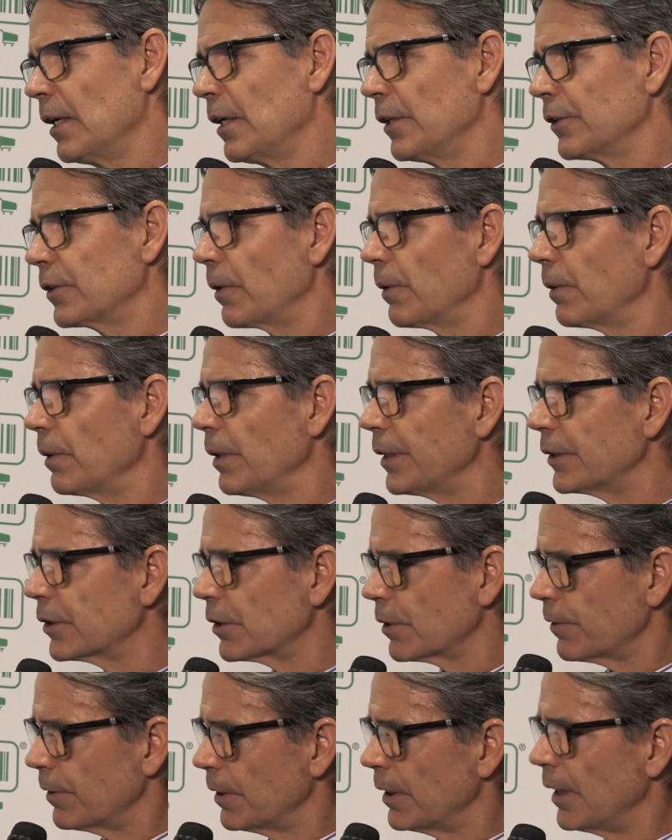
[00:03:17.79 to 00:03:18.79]
So let's
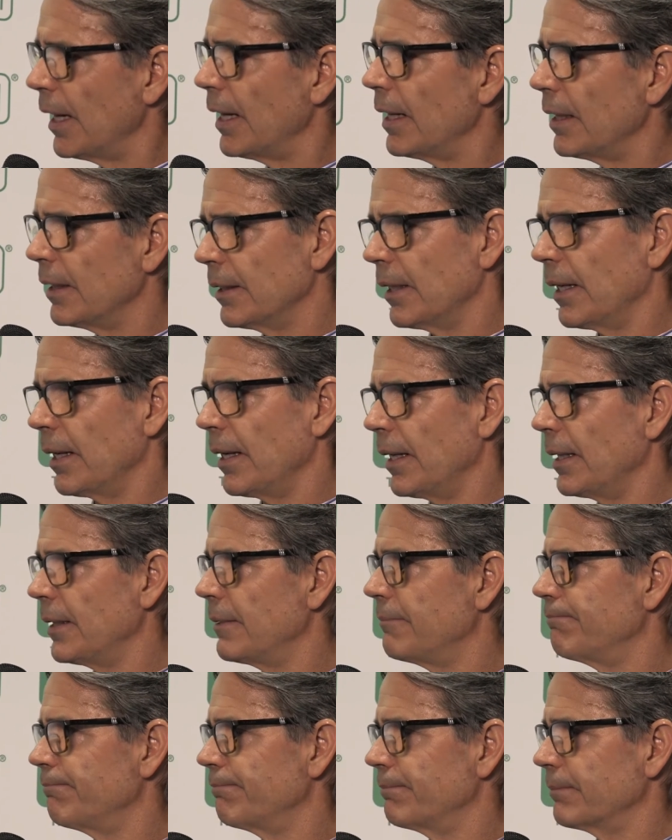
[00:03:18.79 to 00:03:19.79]
create
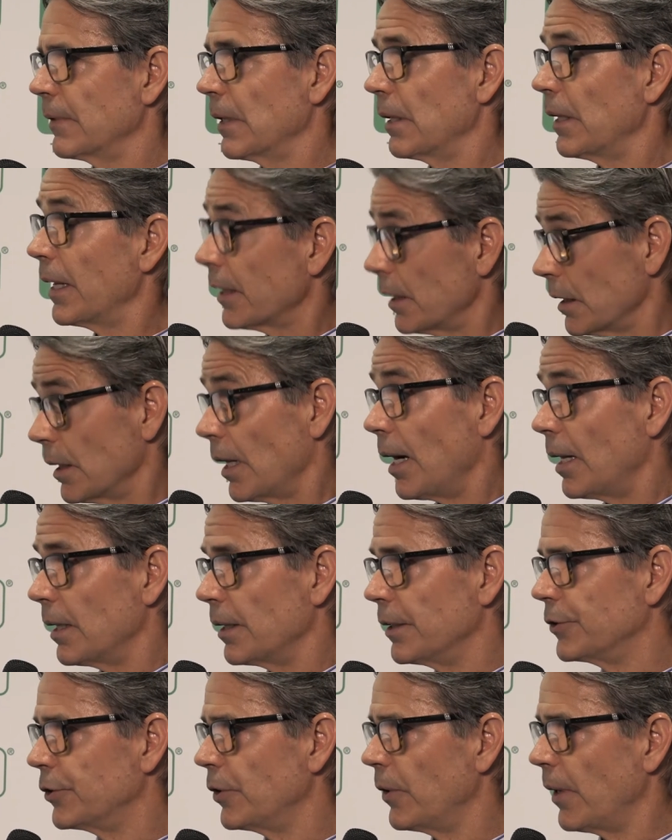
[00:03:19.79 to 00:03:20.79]
like in
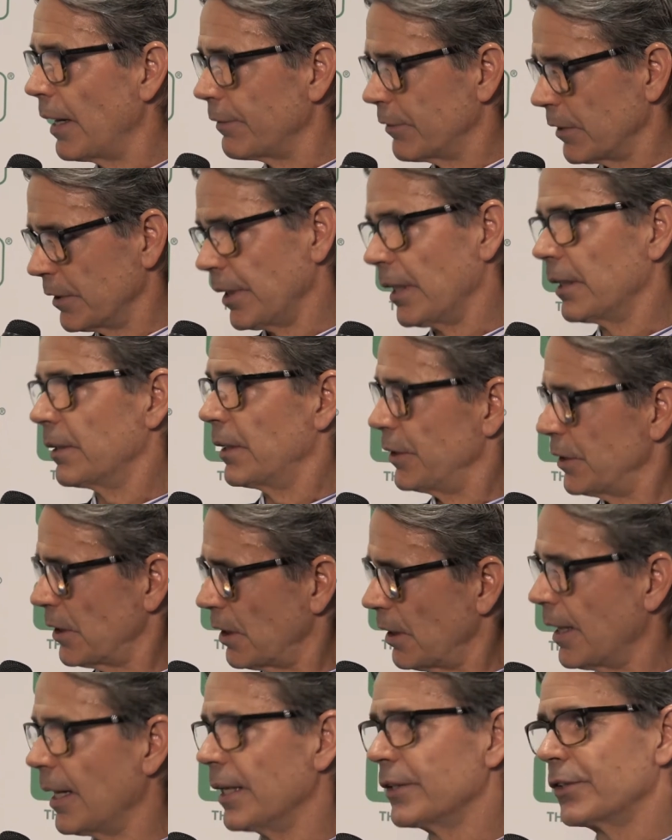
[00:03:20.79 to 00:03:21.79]
college, you have to take this
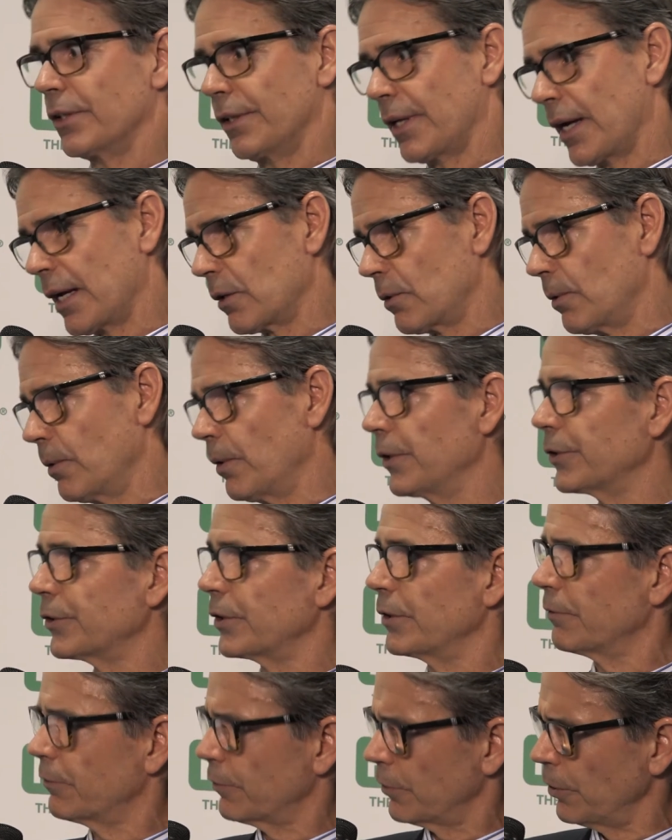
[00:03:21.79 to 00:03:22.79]
class and that course
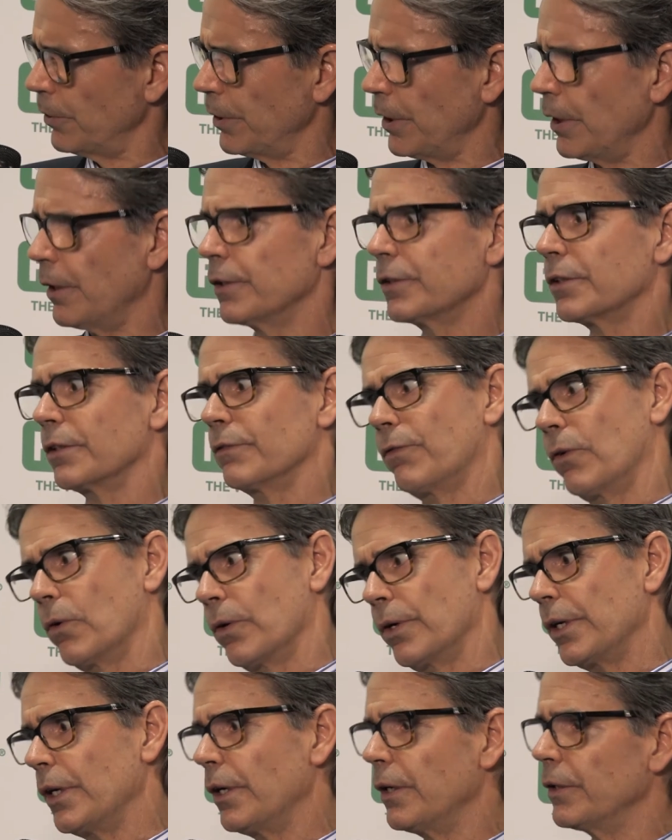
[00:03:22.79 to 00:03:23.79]
in 2 years and
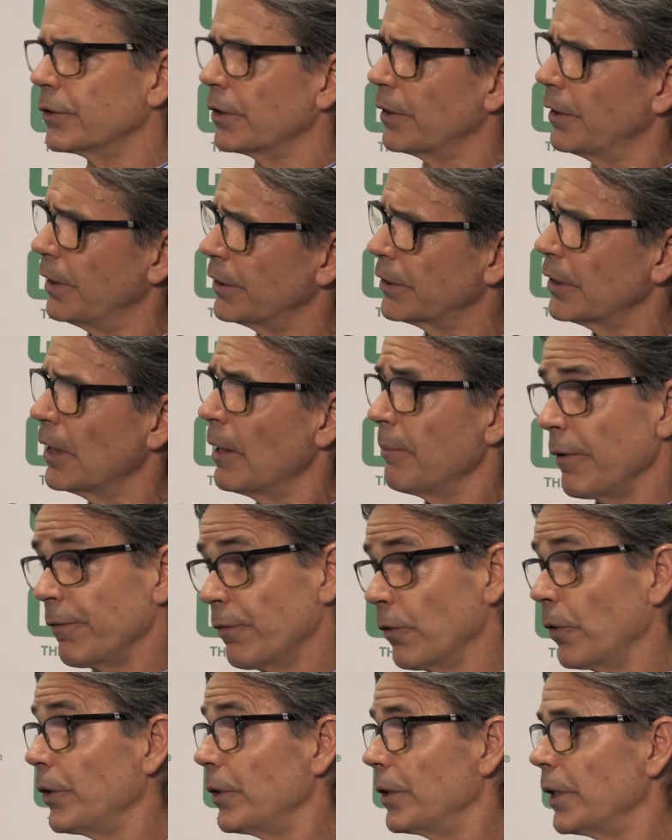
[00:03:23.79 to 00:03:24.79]
4 years and this
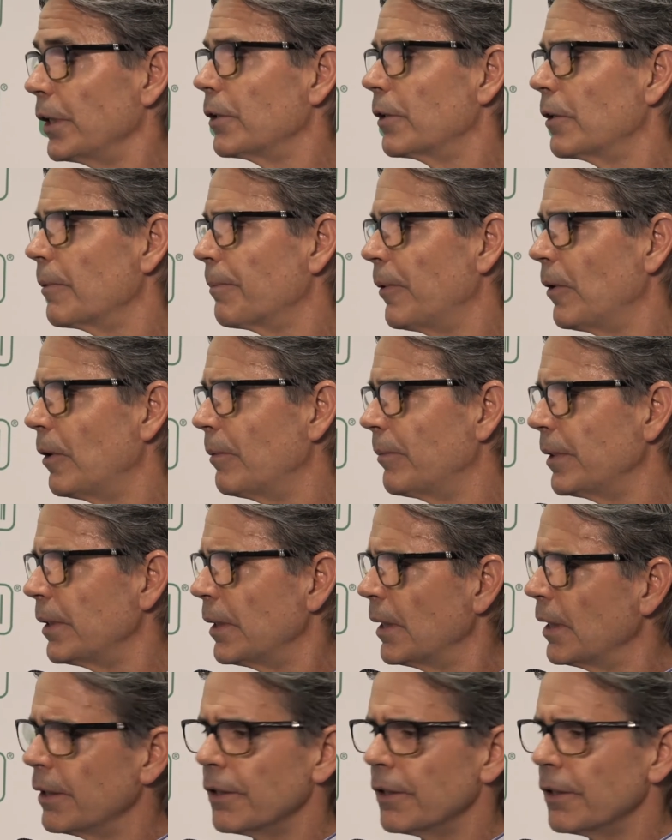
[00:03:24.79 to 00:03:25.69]
before you can get your diploma.